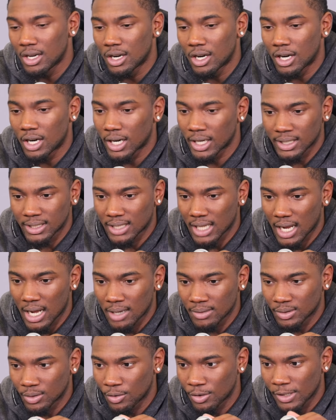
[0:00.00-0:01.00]
or in
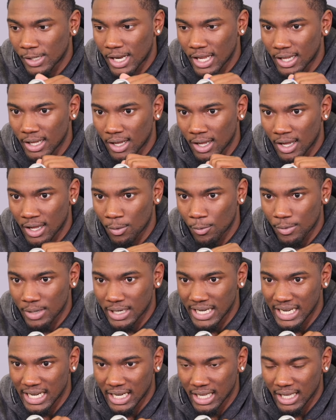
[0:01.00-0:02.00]
times when uh, we
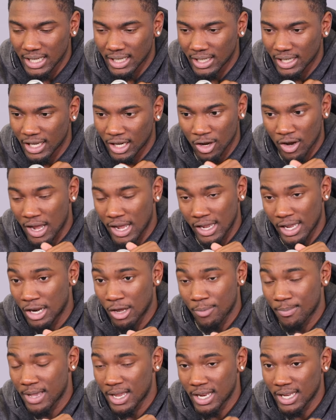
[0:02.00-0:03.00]
need it. It don't it
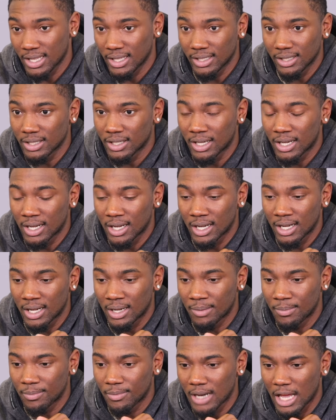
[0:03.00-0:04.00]
don't make
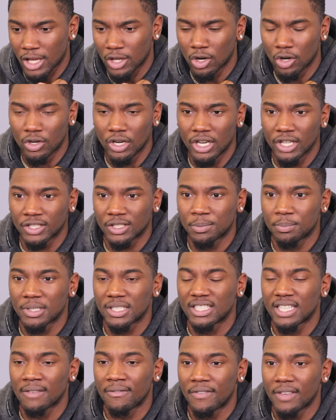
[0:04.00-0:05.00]
uh, like you don't need a
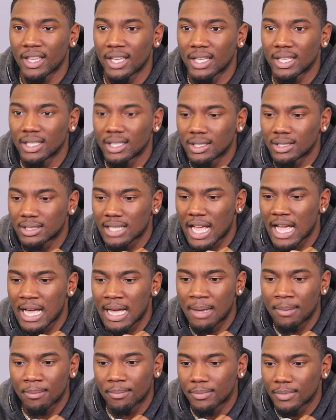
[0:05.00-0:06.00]
specific
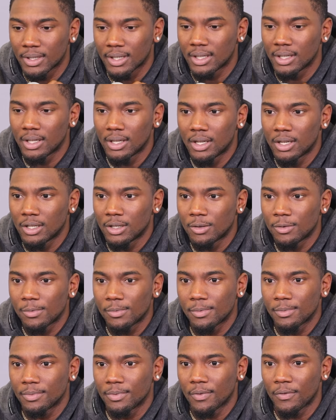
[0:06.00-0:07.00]
time
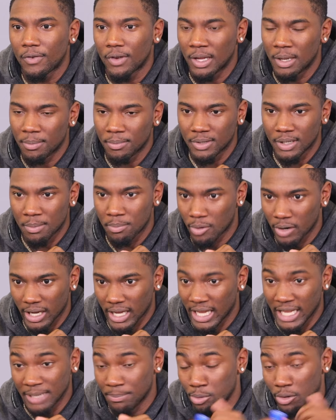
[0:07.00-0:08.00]
for him to bring
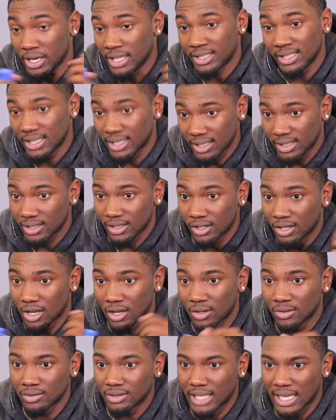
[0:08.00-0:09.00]
it. He brings it. You
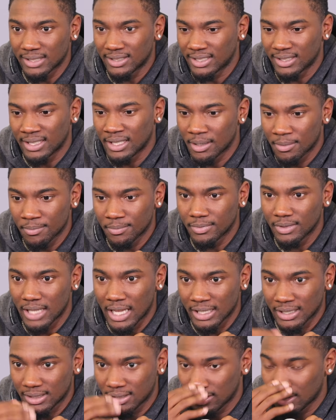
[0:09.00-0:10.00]
know, that's just him.
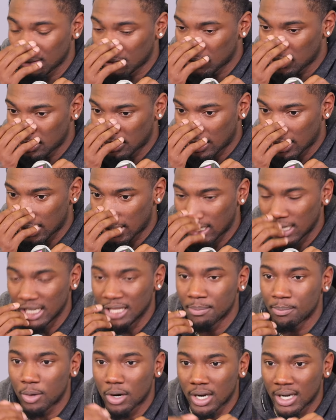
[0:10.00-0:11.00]
That's the
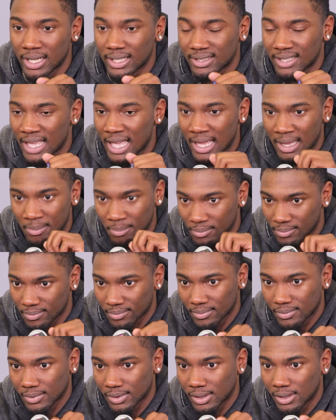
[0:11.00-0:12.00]
elite part of his game.
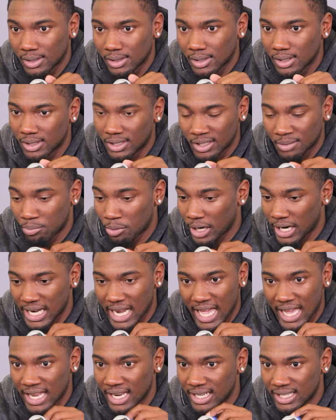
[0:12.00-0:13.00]
It's just bringing
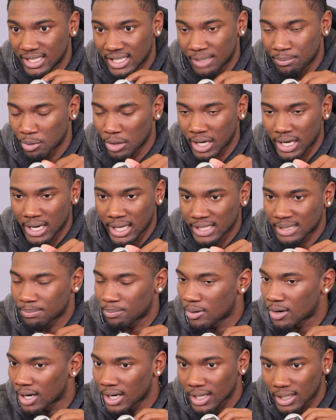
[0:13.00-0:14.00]
that energy, bringing that
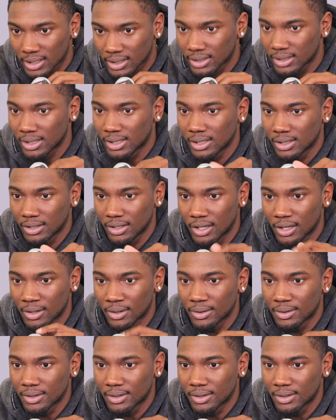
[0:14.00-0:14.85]
spark. You know.